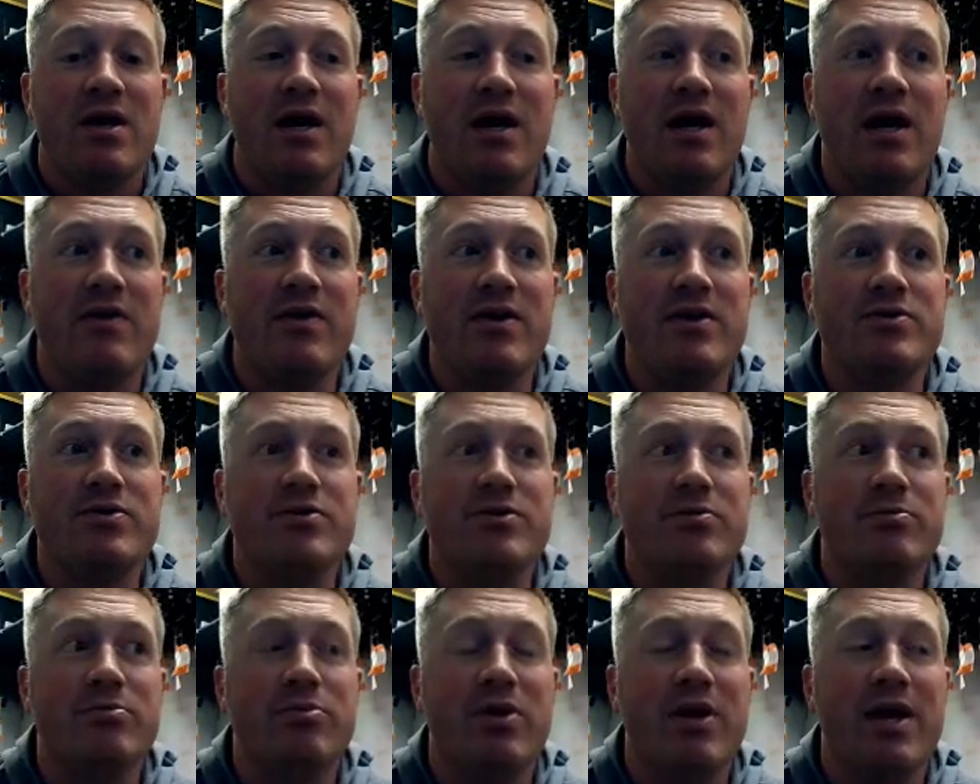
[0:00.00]
They do
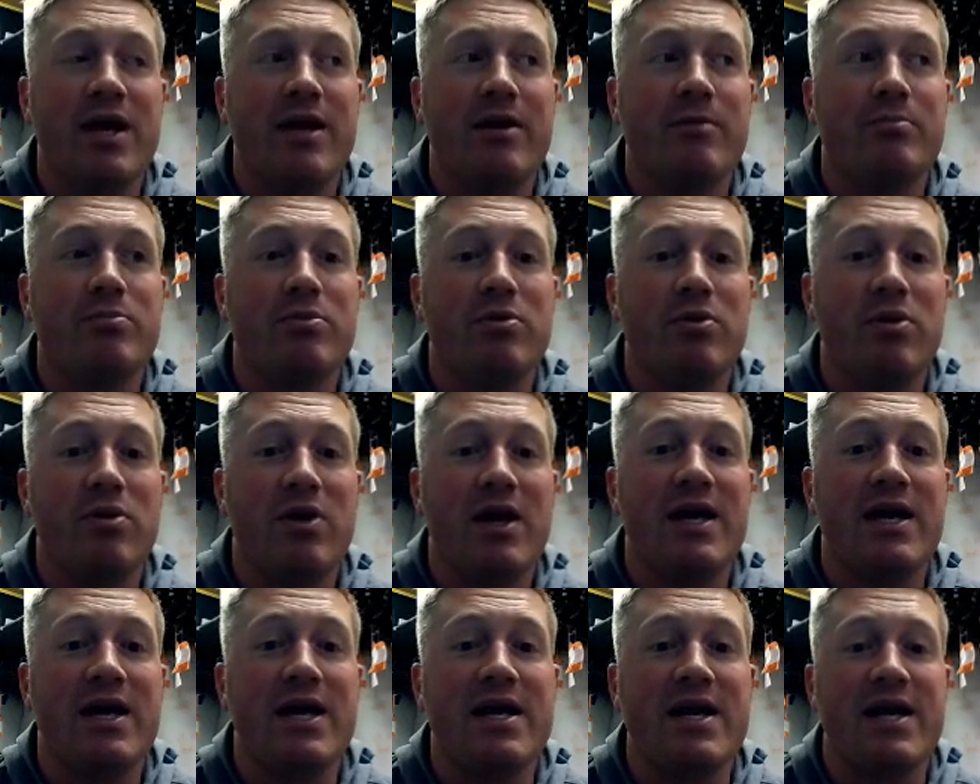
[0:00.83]
plan on
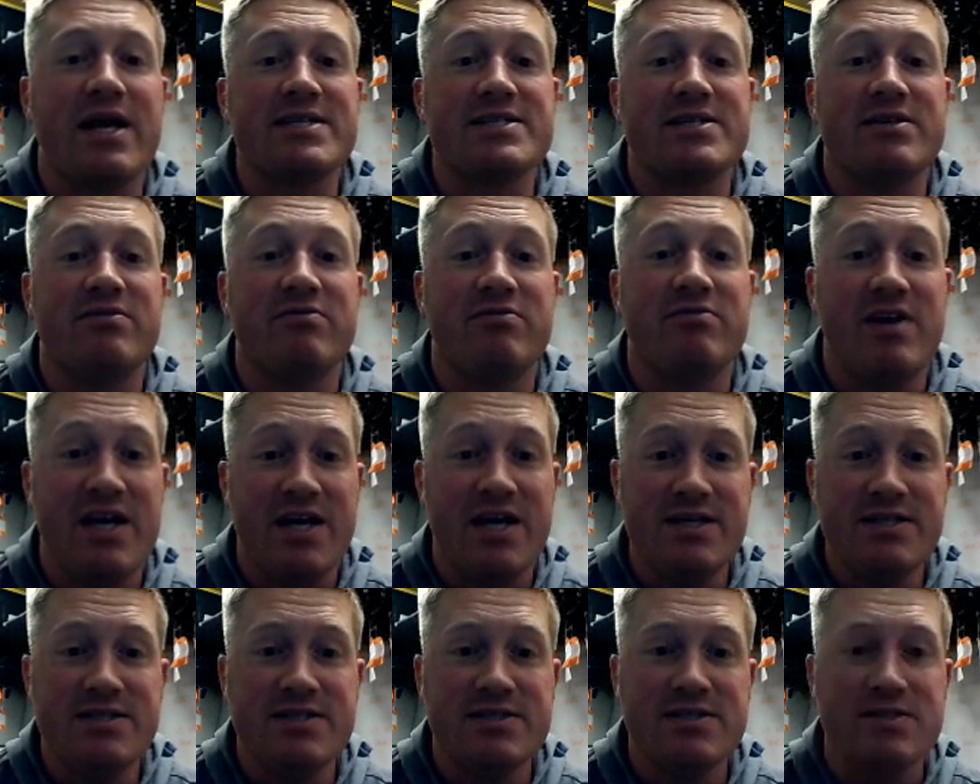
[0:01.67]
playing in XL
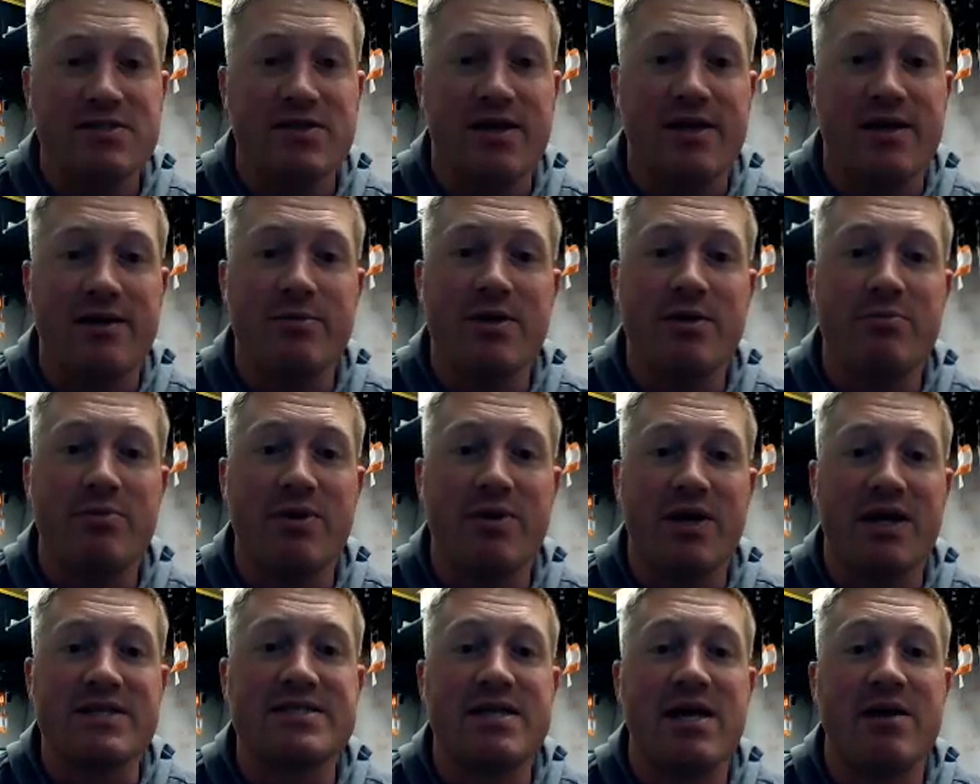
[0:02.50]
Vegas, so that'll be a
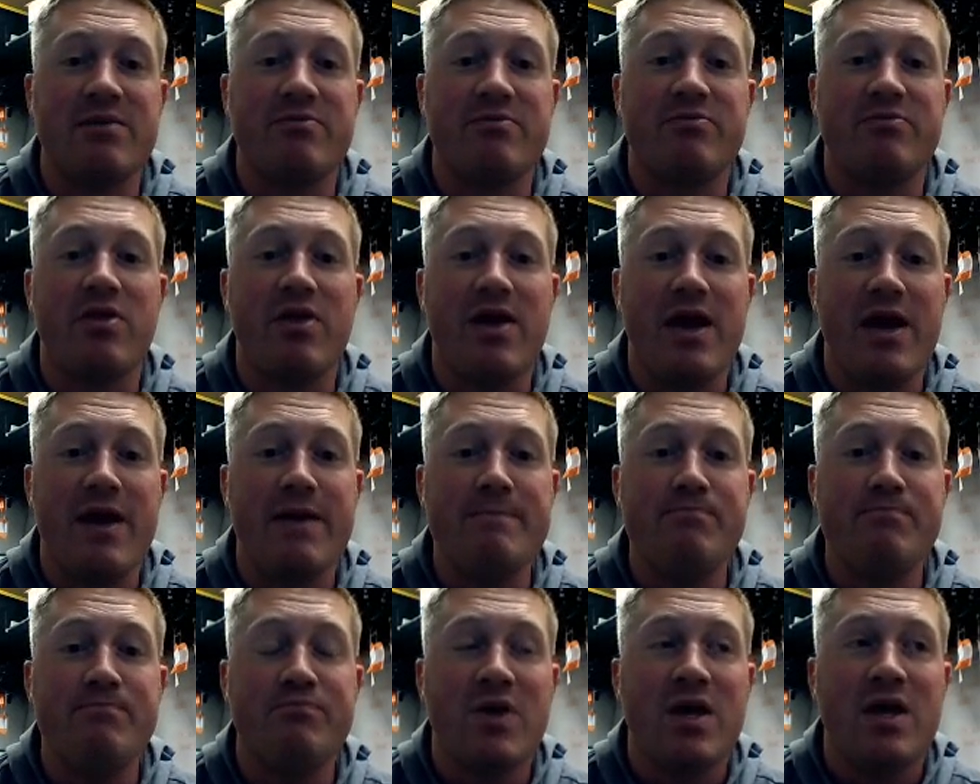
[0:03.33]
big step for
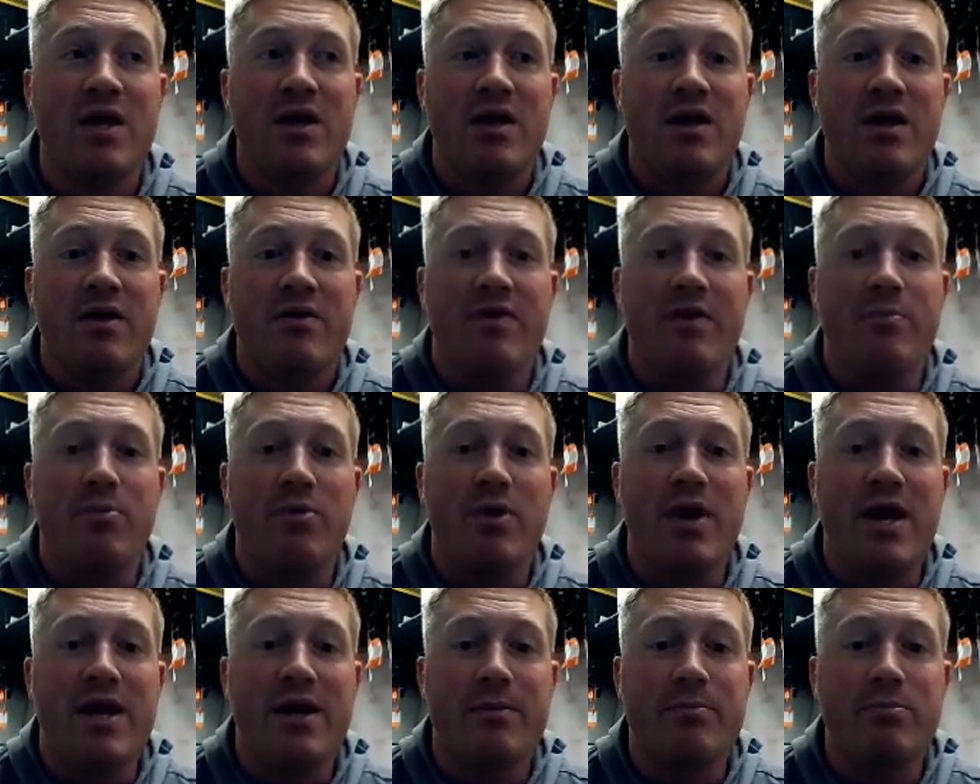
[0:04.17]
them. They
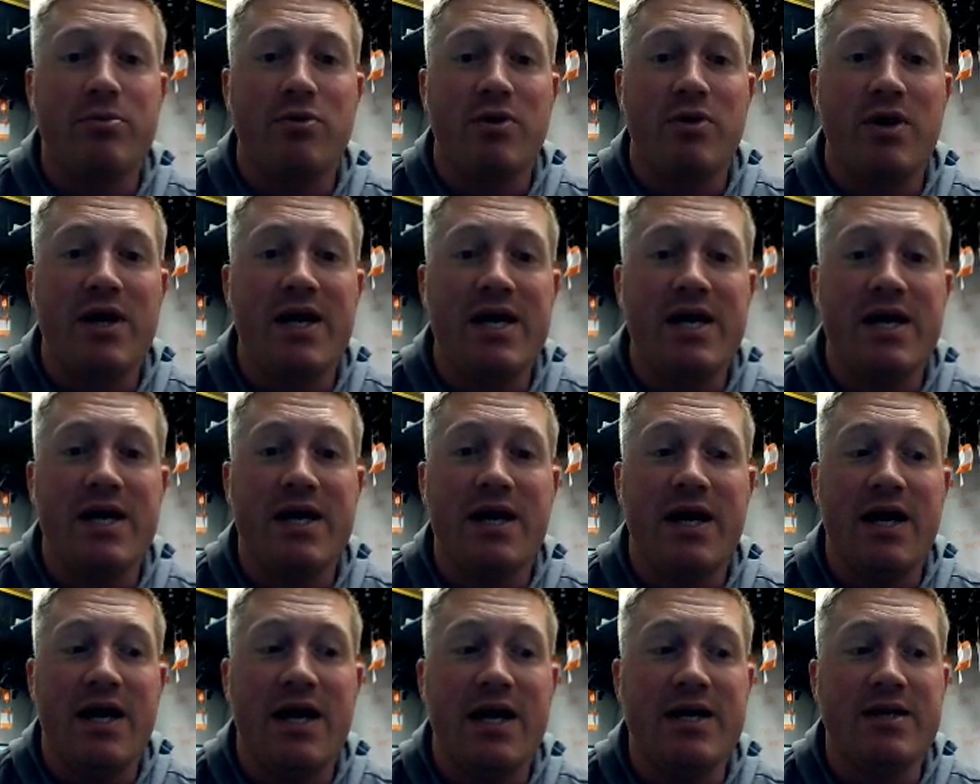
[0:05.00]
plan on playing
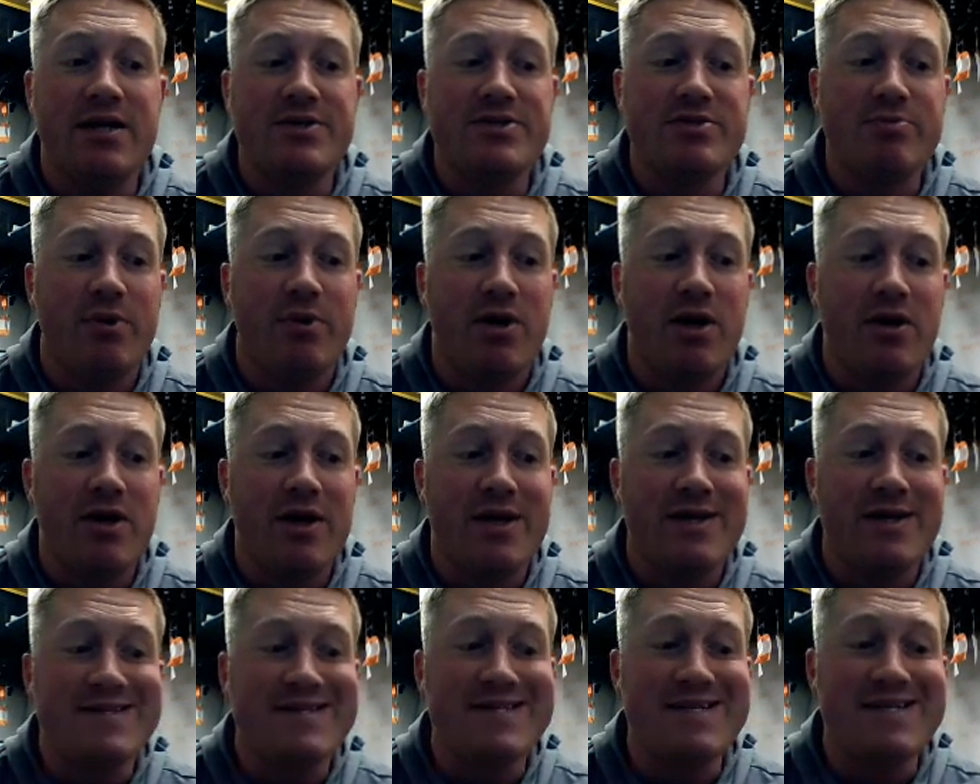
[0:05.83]
Ninja Ball
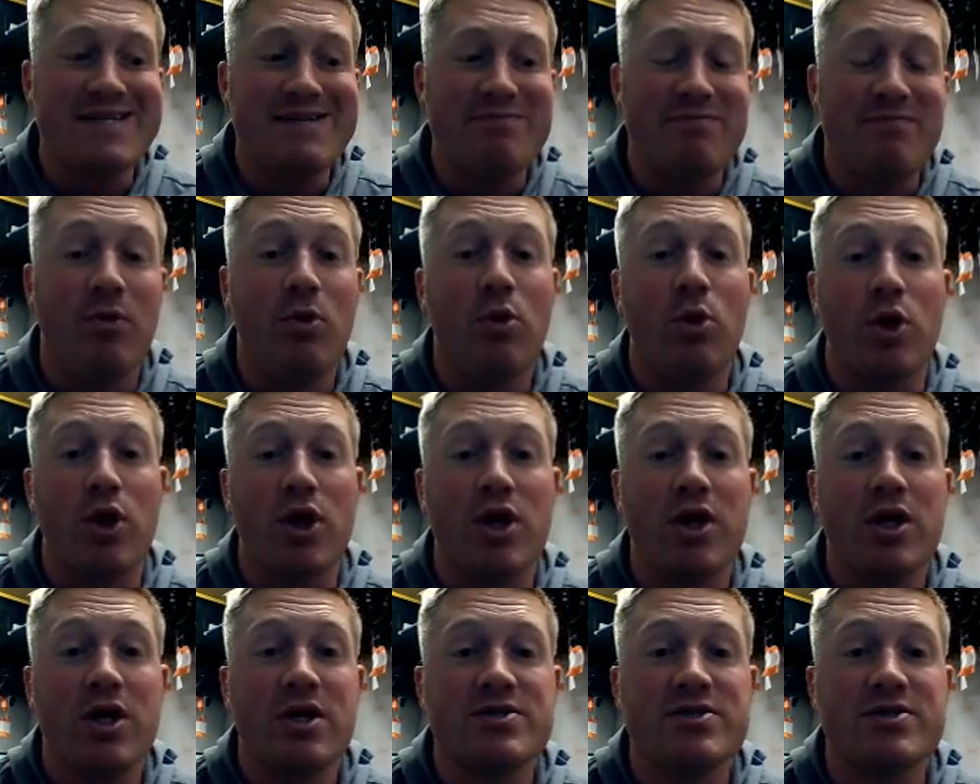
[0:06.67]
in D4,
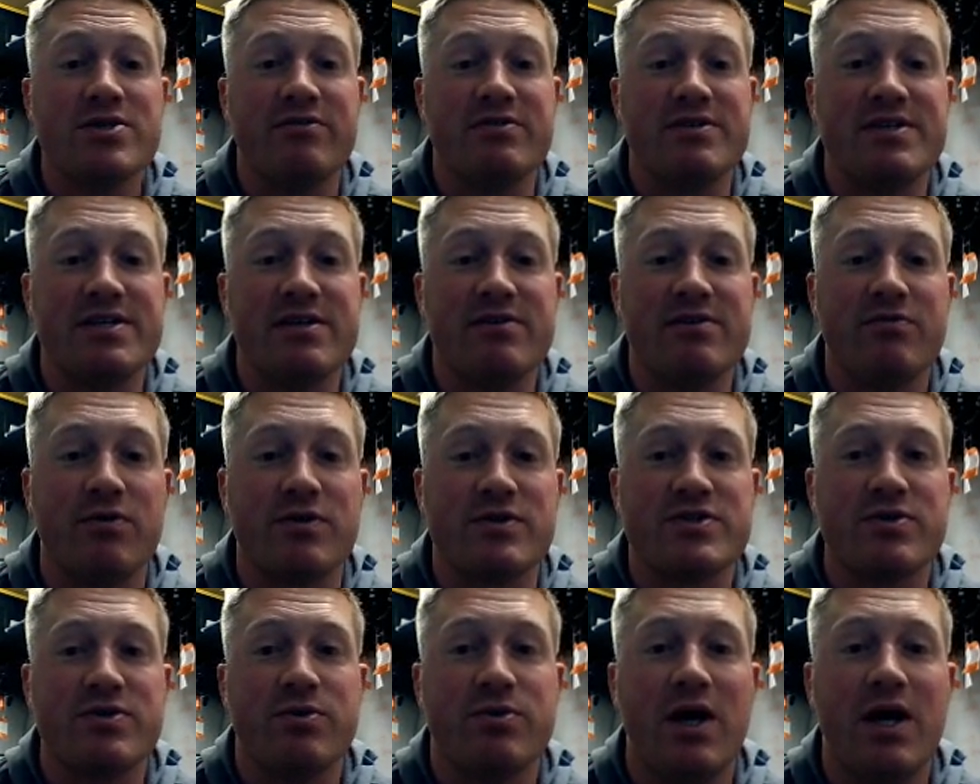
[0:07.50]
so they'll have a D4
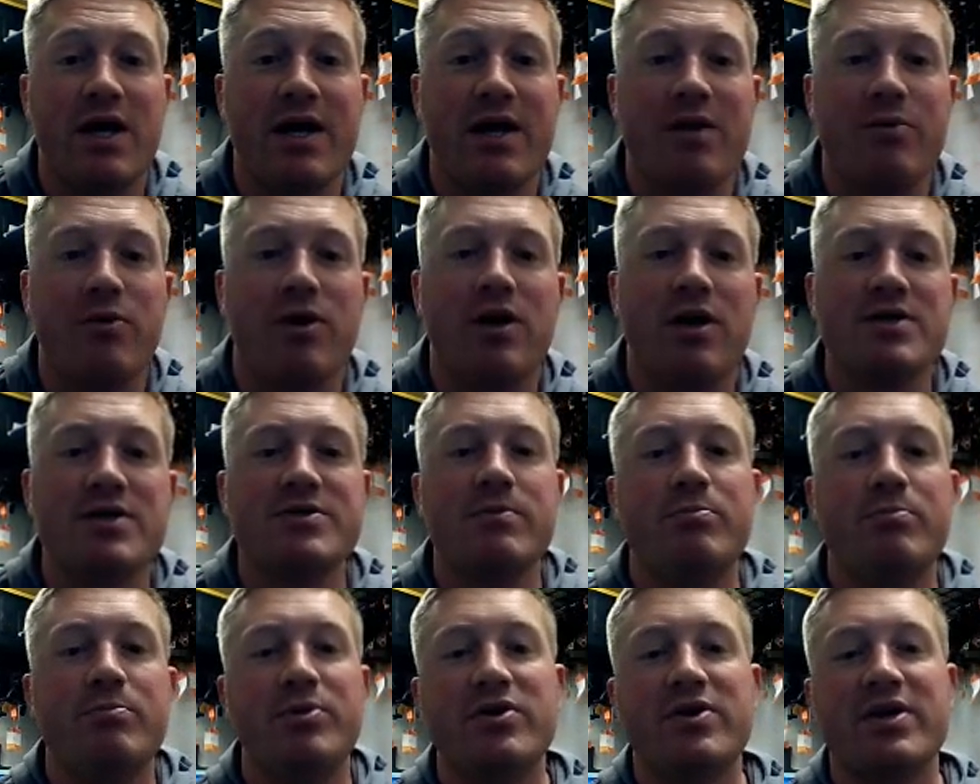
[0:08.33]
squad, and we're also
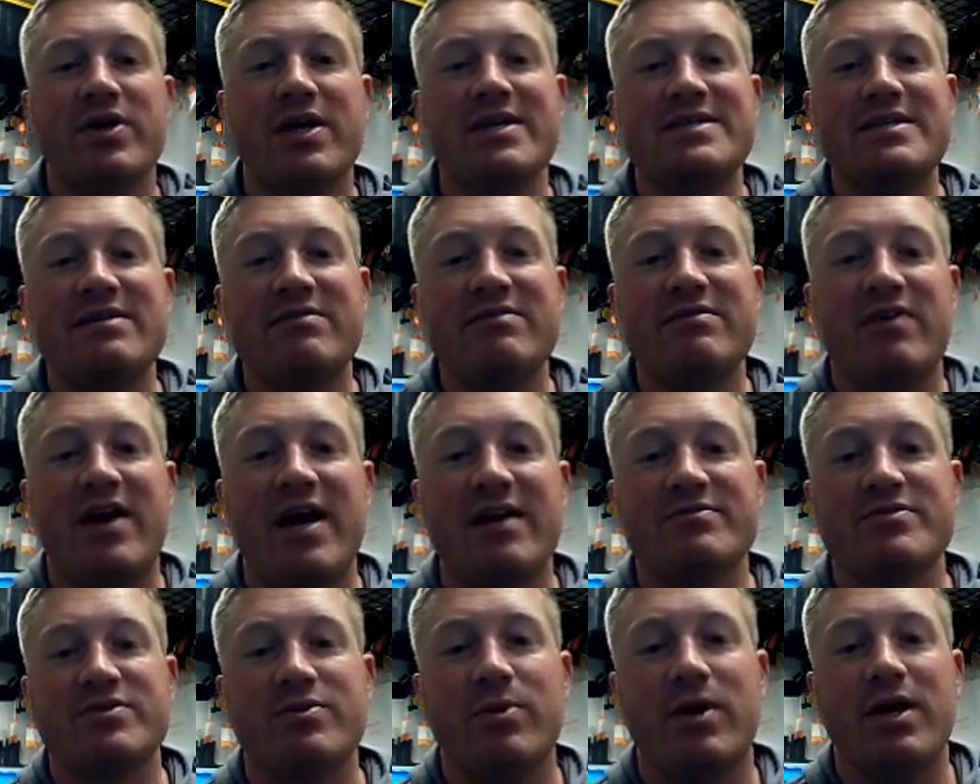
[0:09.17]
building a
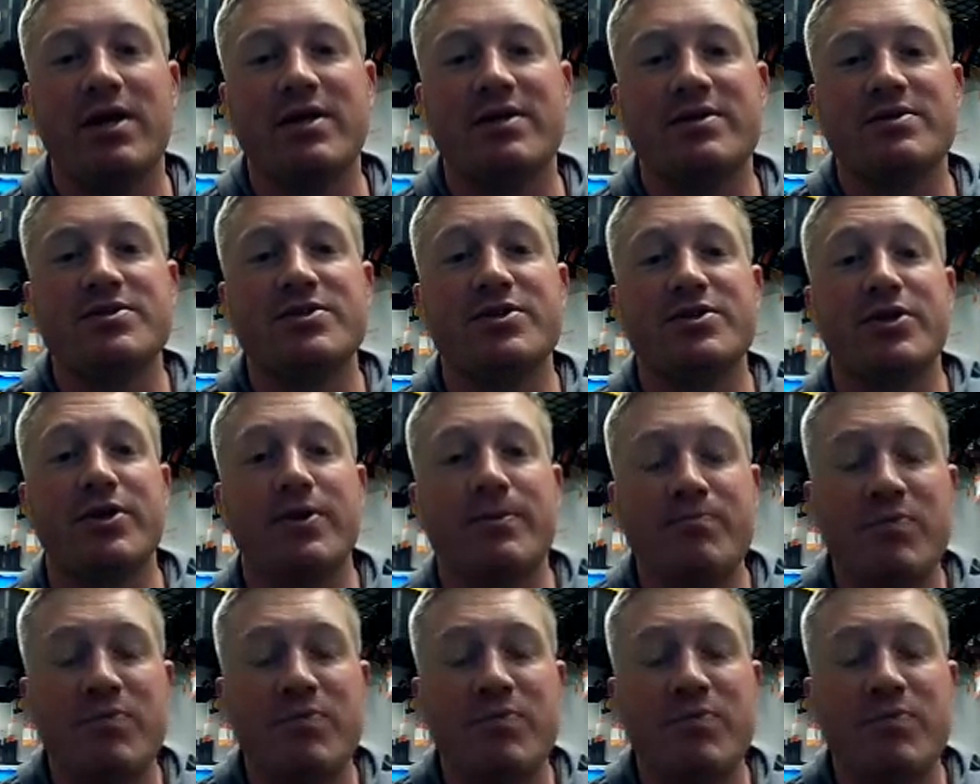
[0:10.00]
D5 squad too.